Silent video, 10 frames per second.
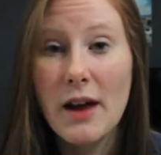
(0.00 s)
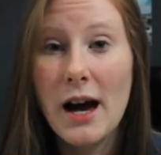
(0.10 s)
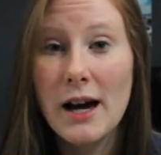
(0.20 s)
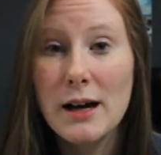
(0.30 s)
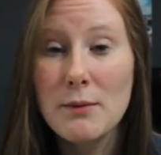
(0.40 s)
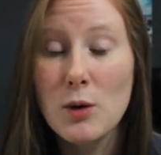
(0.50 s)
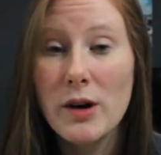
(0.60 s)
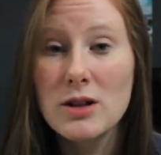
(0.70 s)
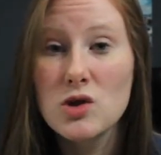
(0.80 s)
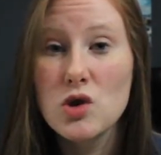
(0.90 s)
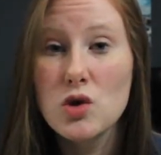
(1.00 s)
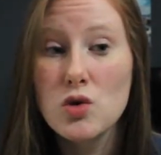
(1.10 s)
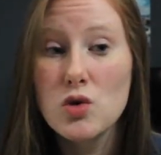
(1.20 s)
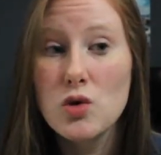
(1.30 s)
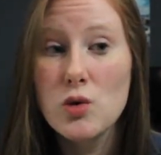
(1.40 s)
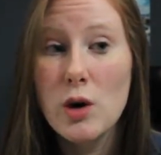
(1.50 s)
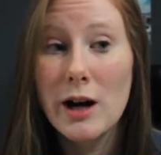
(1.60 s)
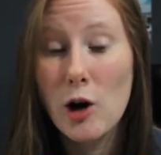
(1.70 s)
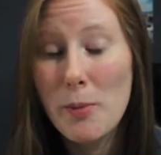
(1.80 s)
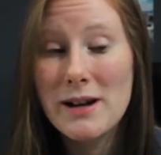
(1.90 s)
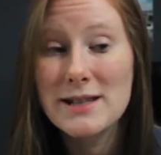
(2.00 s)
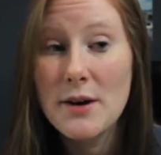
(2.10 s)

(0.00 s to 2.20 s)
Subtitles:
I am going to go pass